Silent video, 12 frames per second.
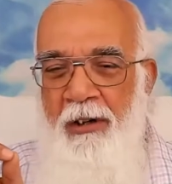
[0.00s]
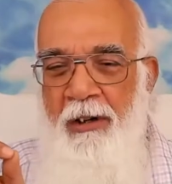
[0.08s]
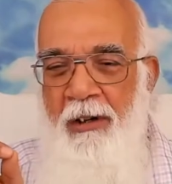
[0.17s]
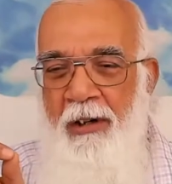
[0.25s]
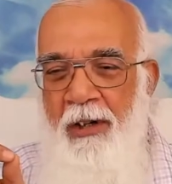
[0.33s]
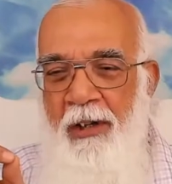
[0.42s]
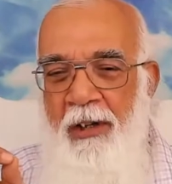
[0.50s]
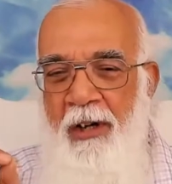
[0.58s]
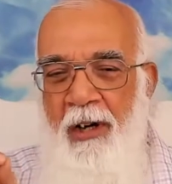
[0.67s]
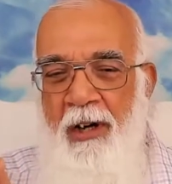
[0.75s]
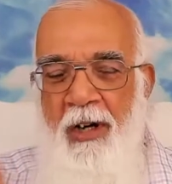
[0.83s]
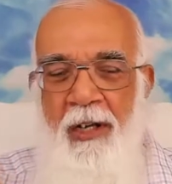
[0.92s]

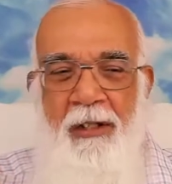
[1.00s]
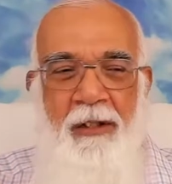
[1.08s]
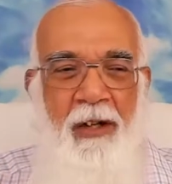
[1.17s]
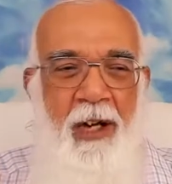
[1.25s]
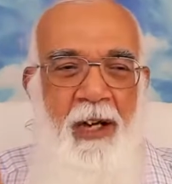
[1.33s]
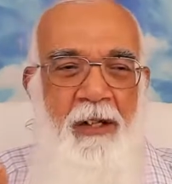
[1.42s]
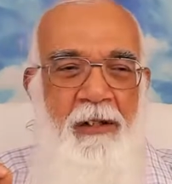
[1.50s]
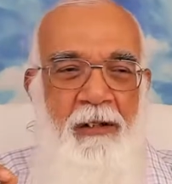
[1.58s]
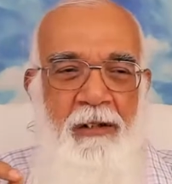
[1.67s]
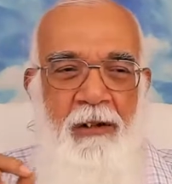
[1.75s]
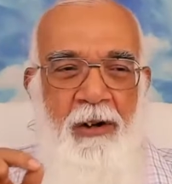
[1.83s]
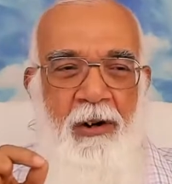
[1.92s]
Laura and Kate
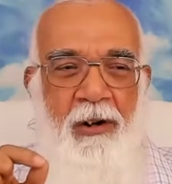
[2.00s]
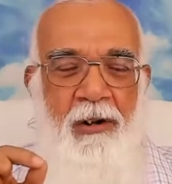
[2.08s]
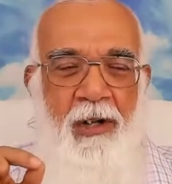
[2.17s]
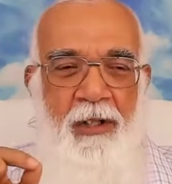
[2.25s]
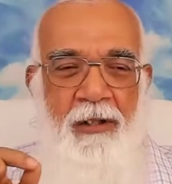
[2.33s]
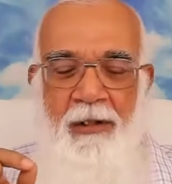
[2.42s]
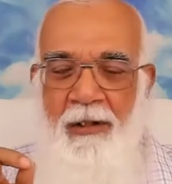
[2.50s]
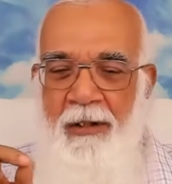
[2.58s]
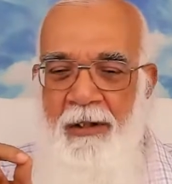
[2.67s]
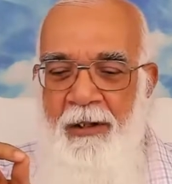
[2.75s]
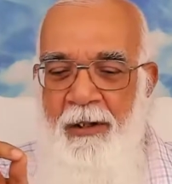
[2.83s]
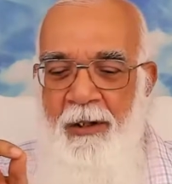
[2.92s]
and all
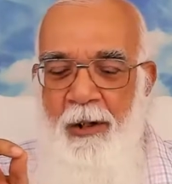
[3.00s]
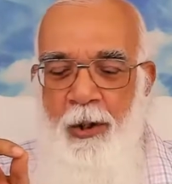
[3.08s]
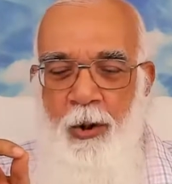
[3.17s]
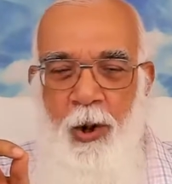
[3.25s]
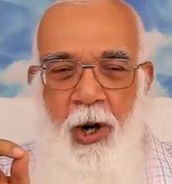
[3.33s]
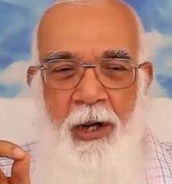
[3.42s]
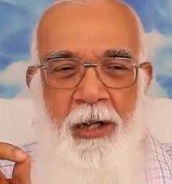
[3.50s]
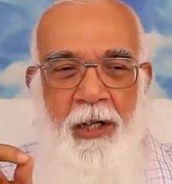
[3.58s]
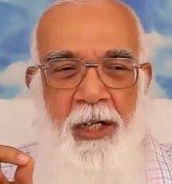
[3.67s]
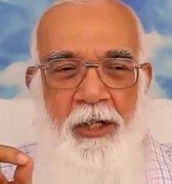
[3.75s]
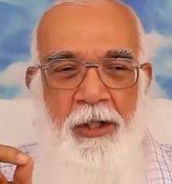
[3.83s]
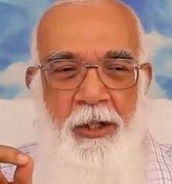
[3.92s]
other
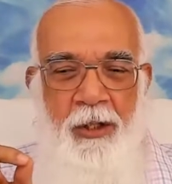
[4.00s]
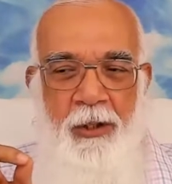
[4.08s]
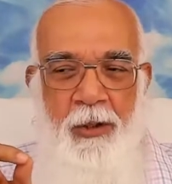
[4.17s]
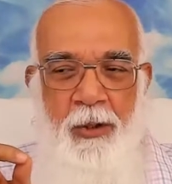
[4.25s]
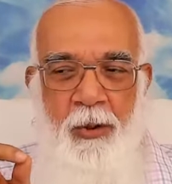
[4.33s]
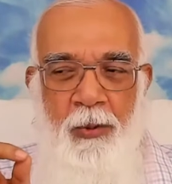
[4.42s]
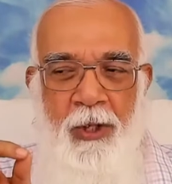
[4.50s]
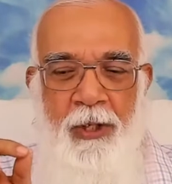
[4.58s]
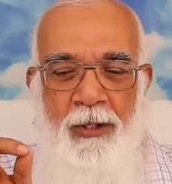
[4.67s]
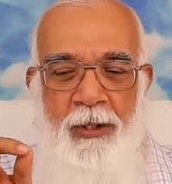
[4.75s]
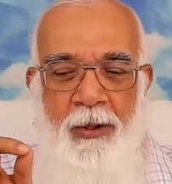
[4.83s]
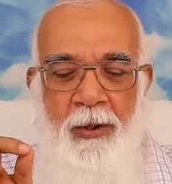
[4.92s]
cognition. So what
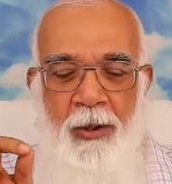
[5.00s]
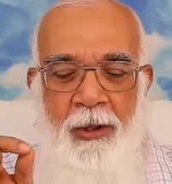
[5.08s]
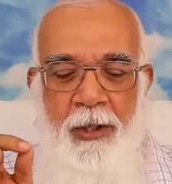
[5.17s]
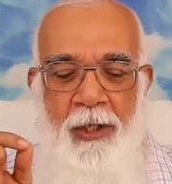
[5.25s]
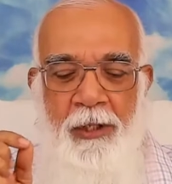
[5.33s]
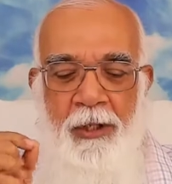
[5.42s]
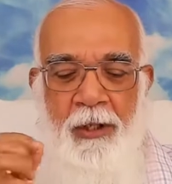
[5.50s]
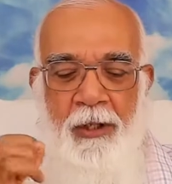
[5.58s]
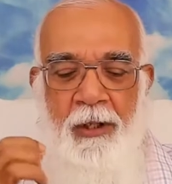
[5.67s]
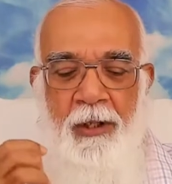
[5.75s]
is the cognition?